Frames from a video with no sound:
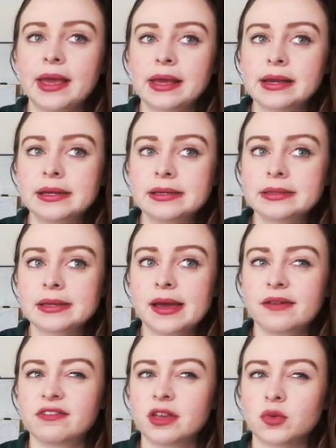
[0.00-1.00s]
and
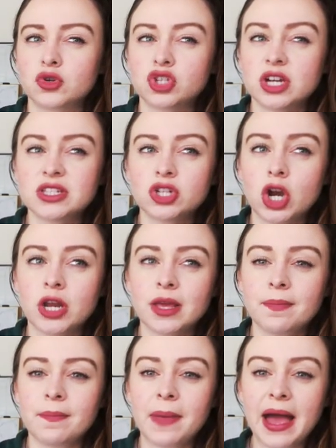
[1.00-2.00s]
I feel like we're just starting
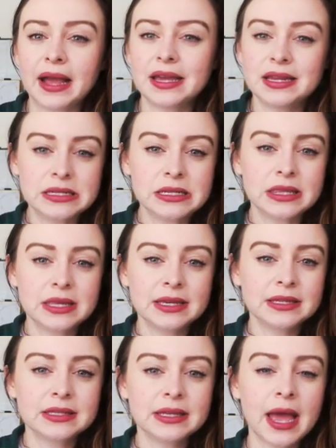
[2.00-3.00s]
to get back into
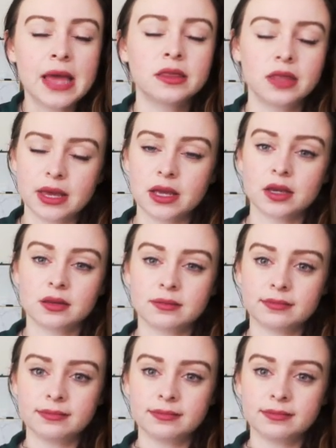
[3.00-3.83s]
things again, like